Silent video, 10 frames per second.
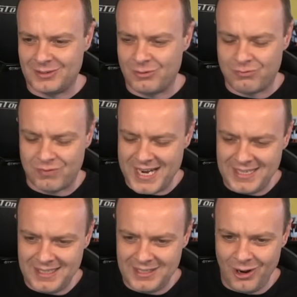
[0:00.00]

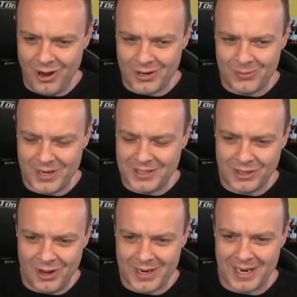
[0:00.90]
Crazy talk? What are you
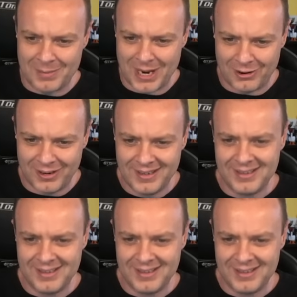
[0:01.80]
talking about?